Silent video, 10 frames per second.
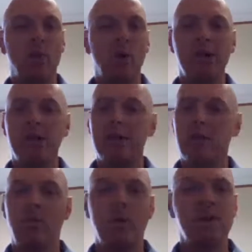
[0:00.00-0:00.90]

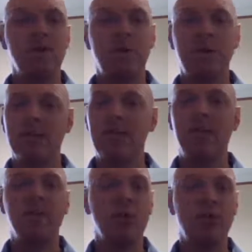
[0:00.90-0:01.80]
Once we
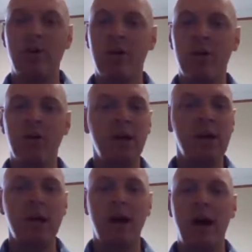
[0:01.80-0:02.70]
receive the referral,